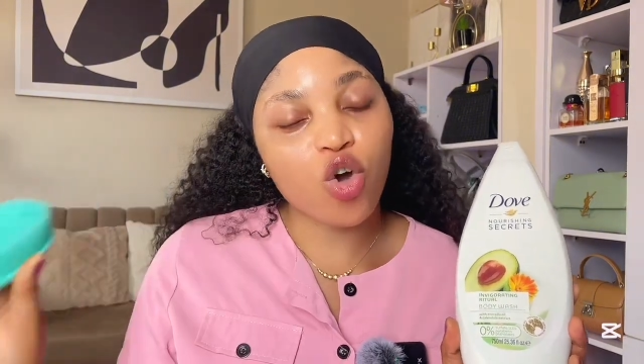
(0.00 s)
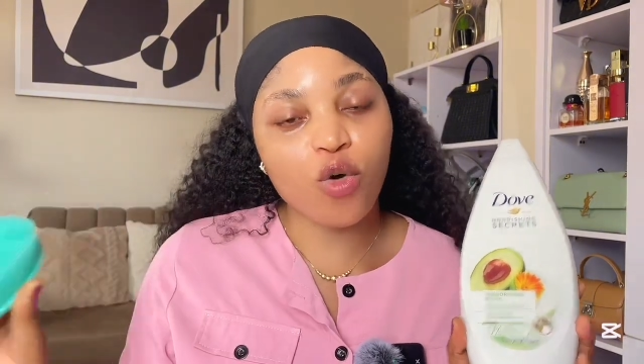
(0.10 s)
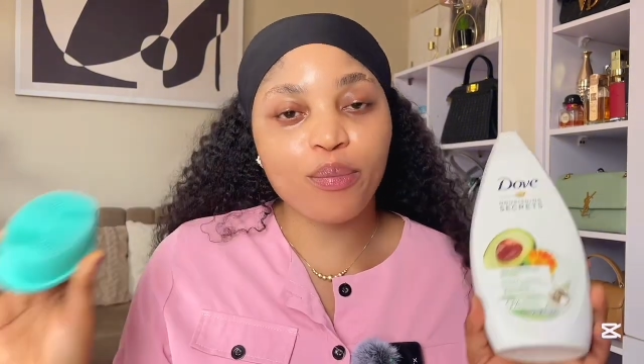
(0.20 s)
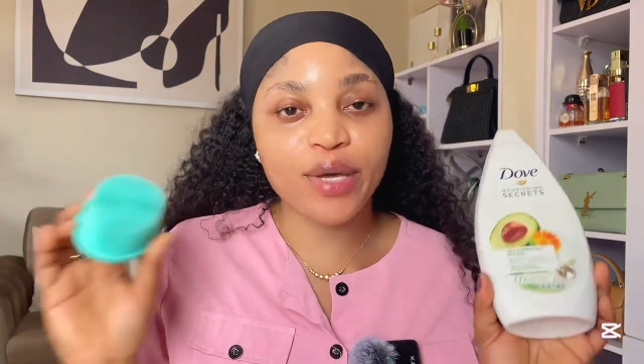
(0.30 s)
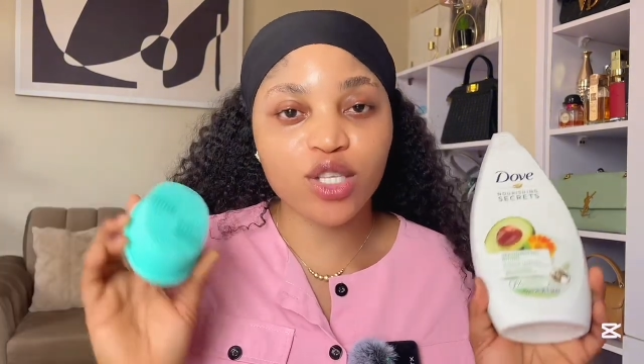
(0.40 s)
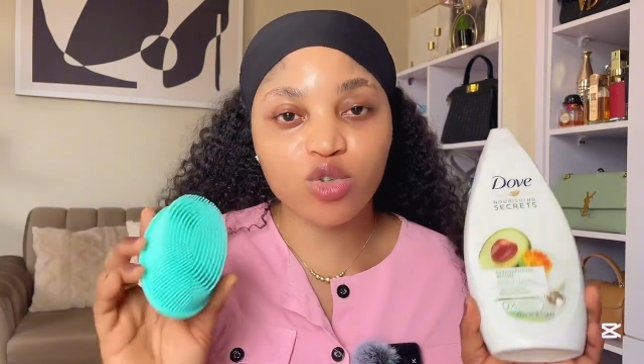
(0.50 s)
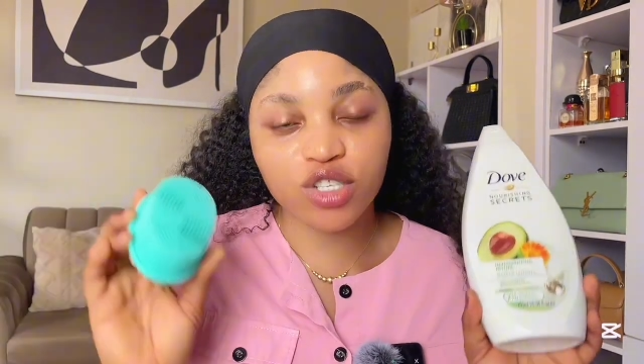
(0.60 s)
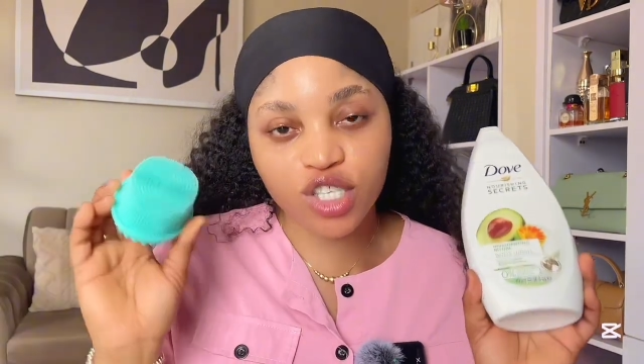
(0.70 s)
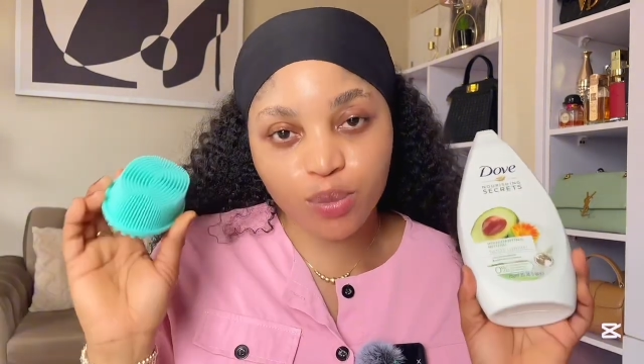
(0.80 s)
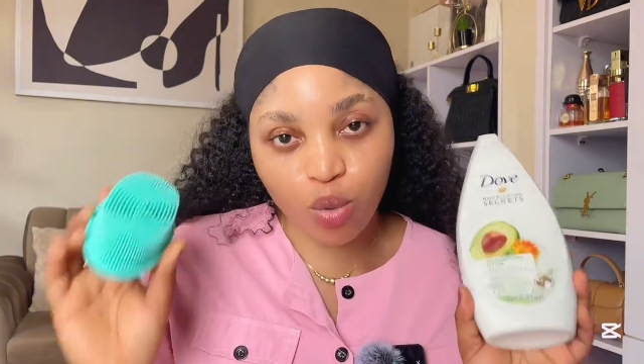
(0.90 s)
compared to
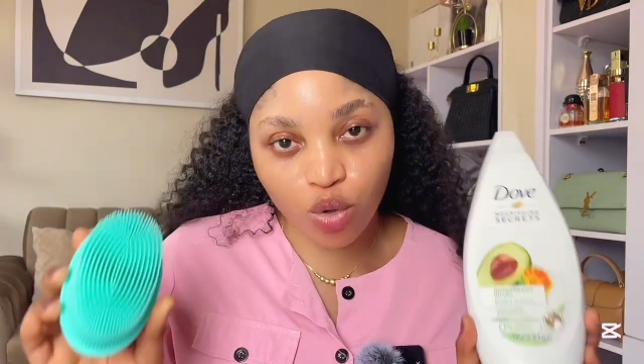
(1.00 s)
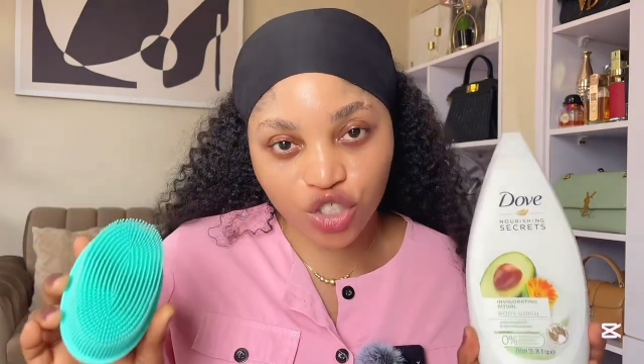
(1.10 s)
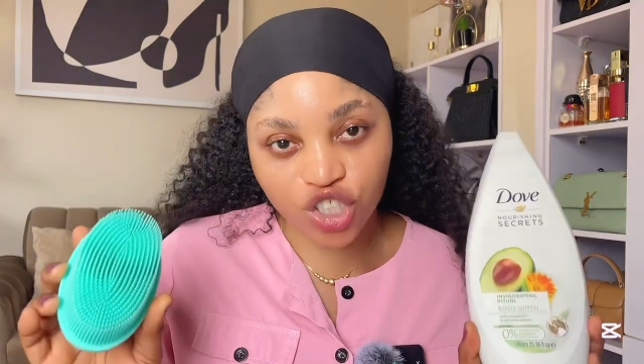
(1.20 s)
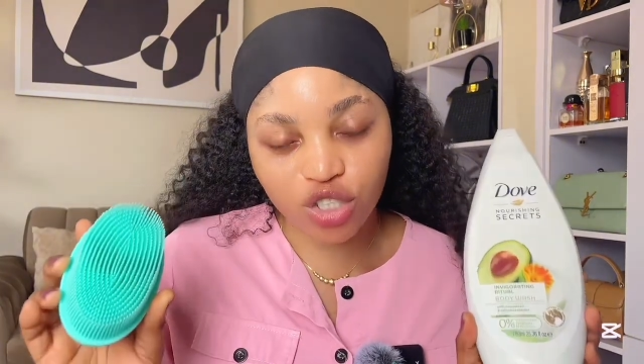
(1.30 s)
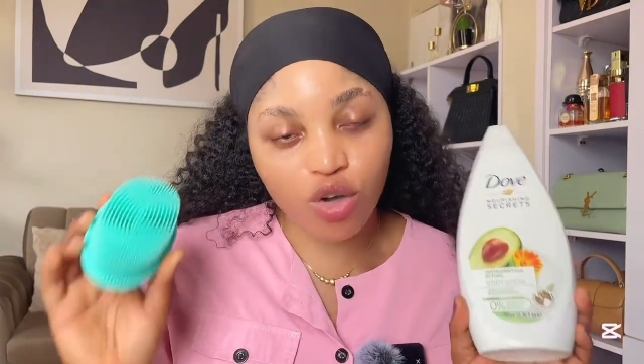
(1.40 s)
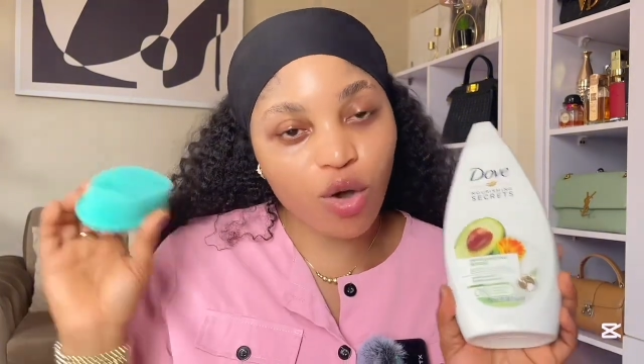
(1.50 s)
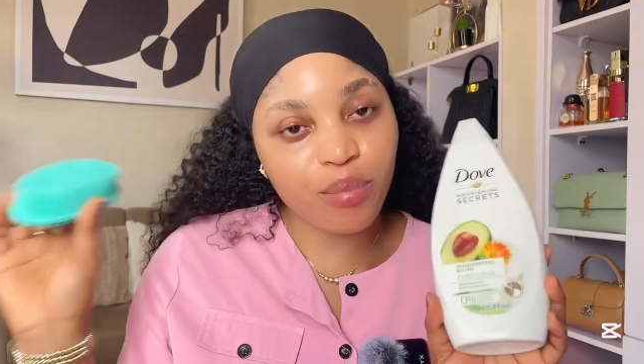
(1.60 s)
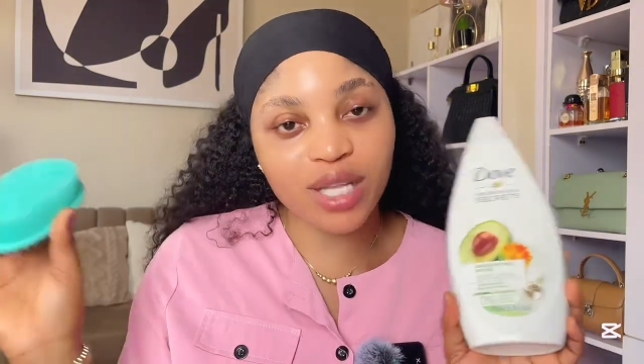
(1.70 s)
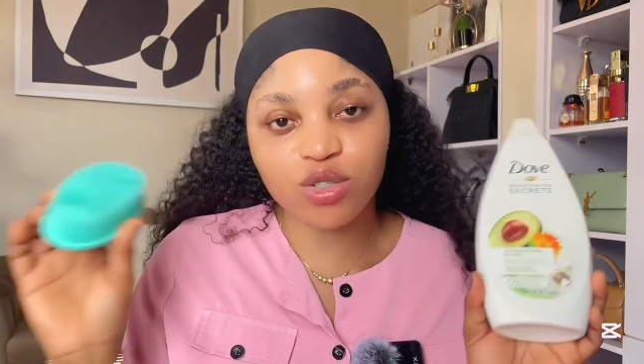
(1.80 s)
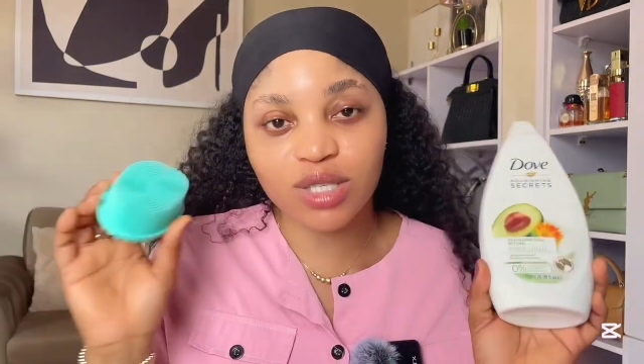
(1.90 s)
the sponge,
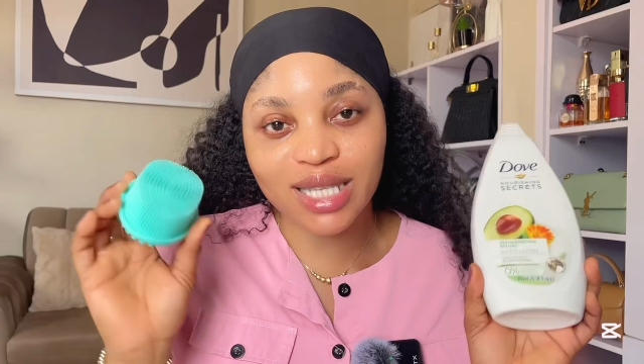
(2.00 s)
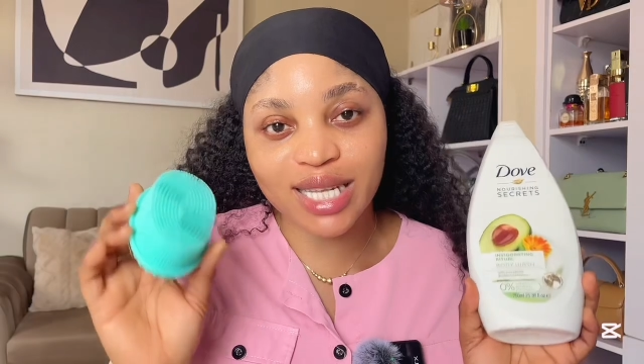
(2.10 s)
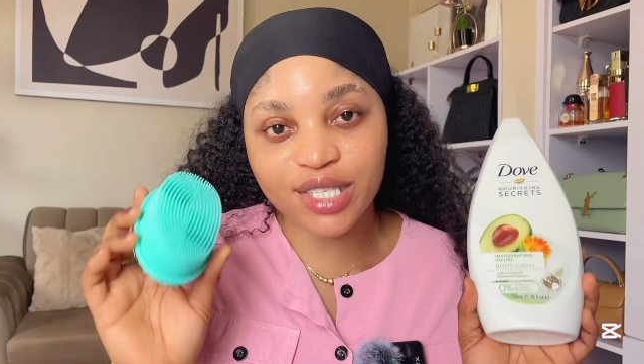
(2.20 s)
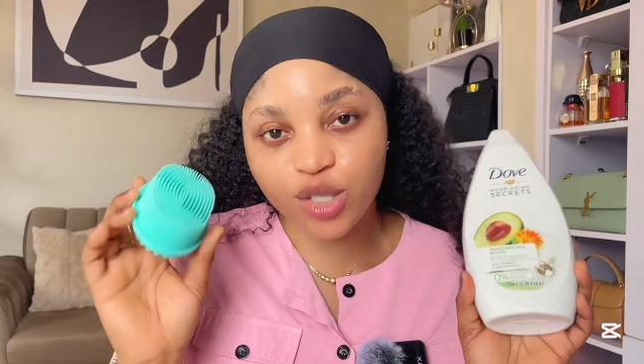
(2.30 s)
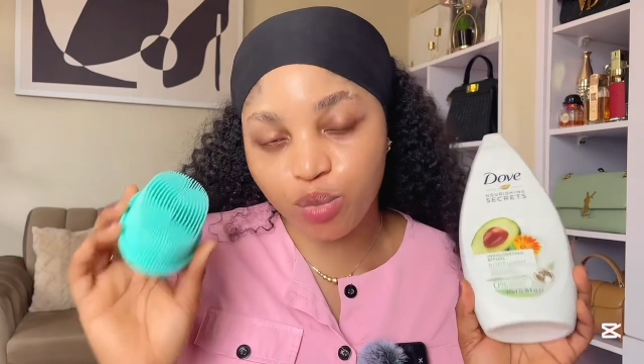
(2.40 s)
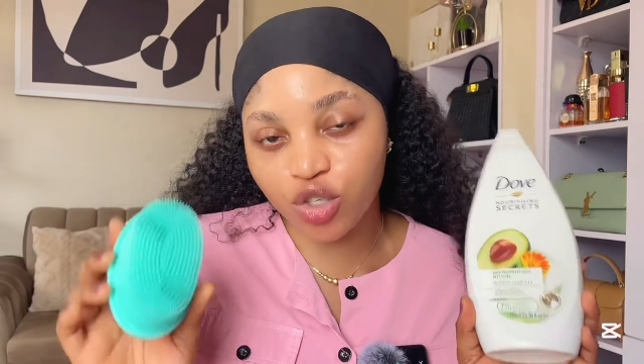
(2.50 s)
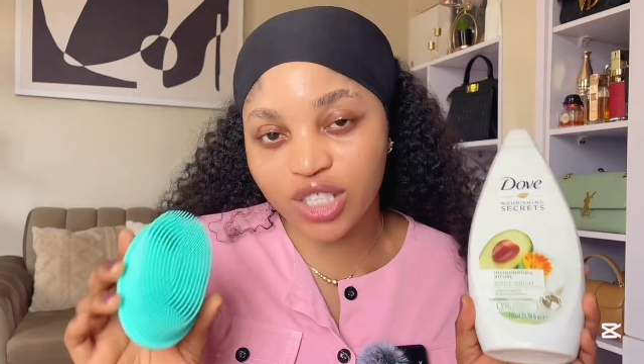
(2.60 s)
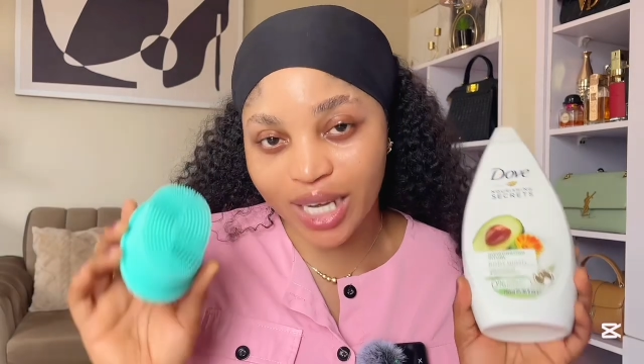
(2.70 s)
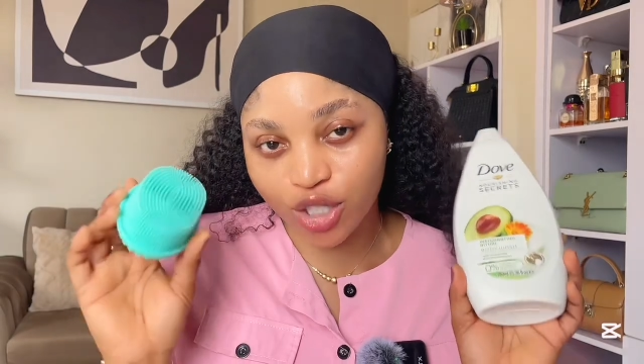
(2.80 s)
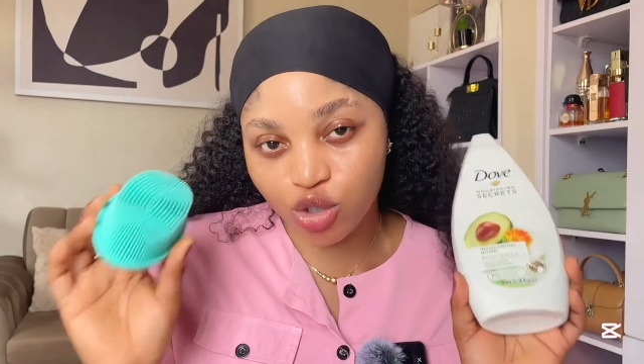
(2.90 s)
compared to the net sponge
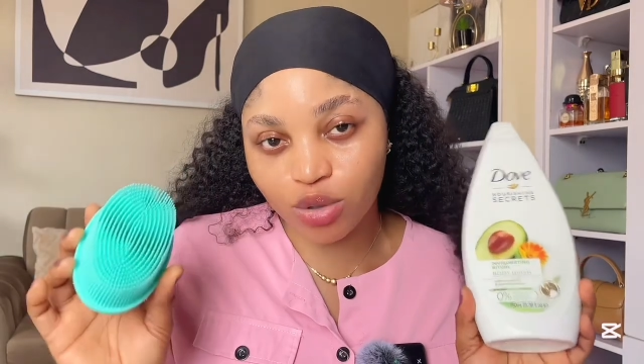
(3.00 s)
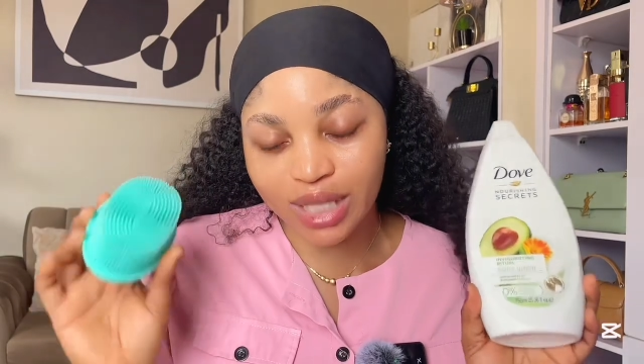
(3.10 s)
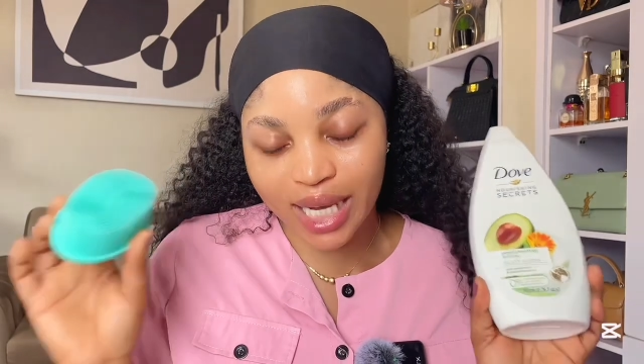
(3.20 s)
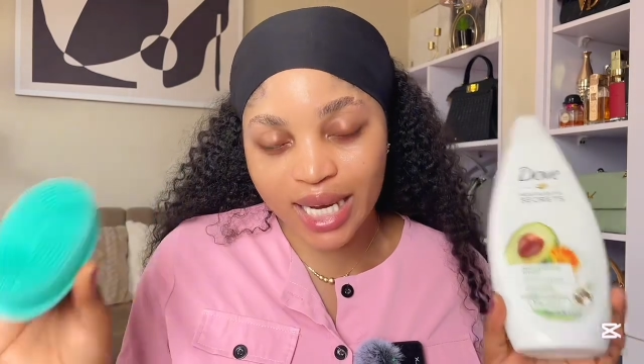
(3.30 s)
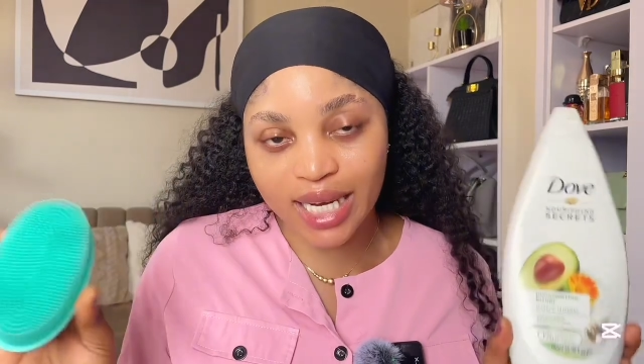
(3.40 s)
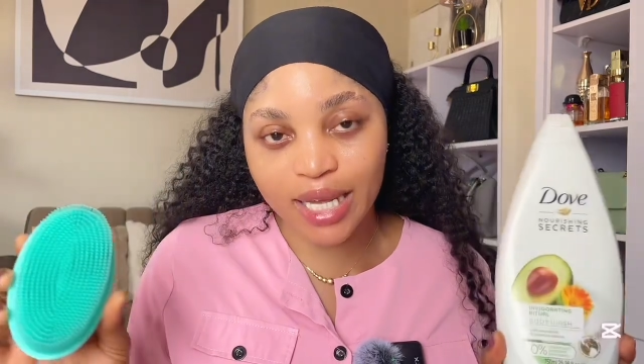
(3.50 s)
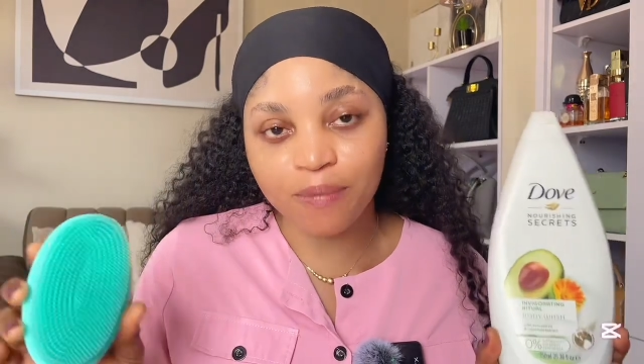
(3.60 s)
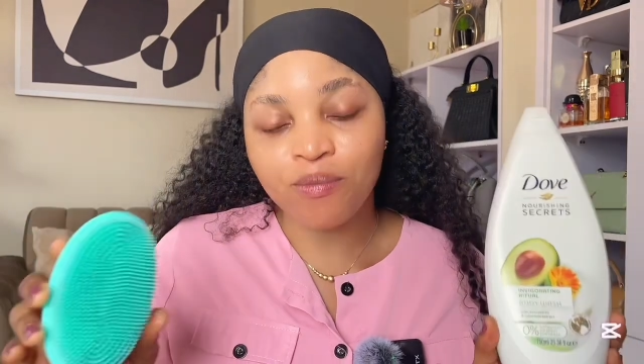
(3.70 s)
I showed earlier.